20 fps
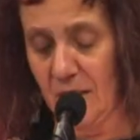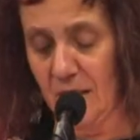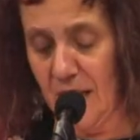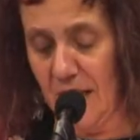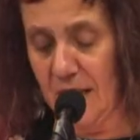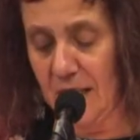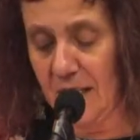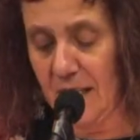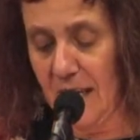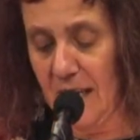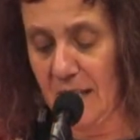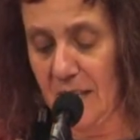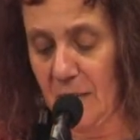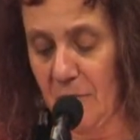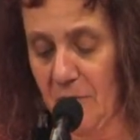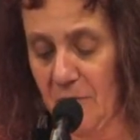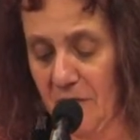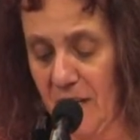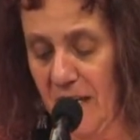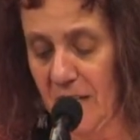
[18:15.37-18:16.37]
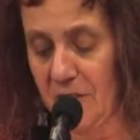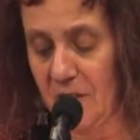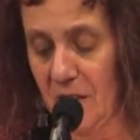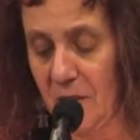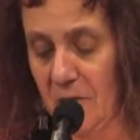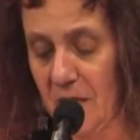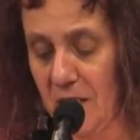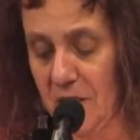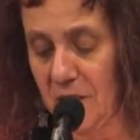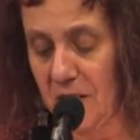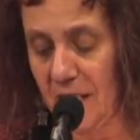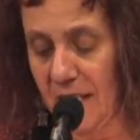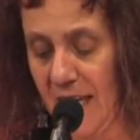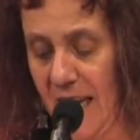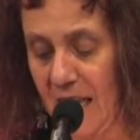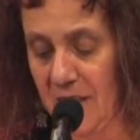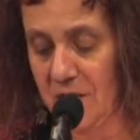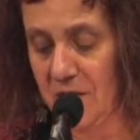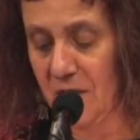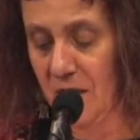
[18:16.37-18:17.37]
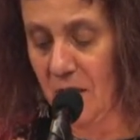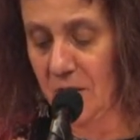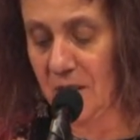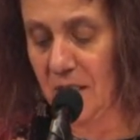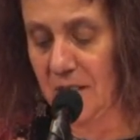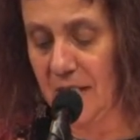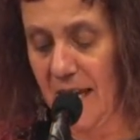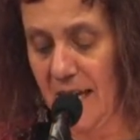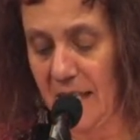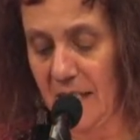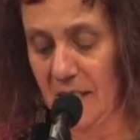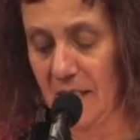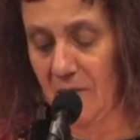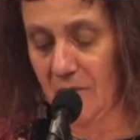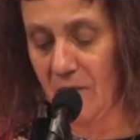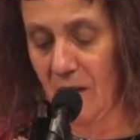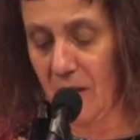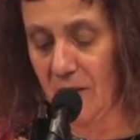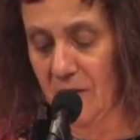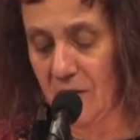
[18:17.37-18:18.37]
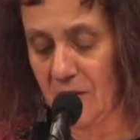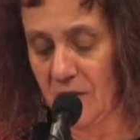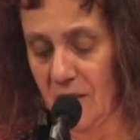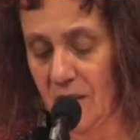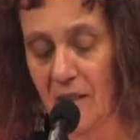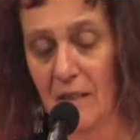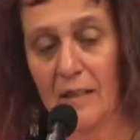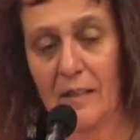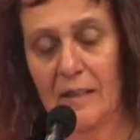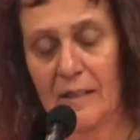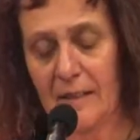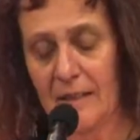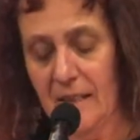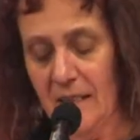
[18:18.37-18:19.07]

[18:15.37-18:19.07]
United Kingdom, France, and Russia cast the only negative votes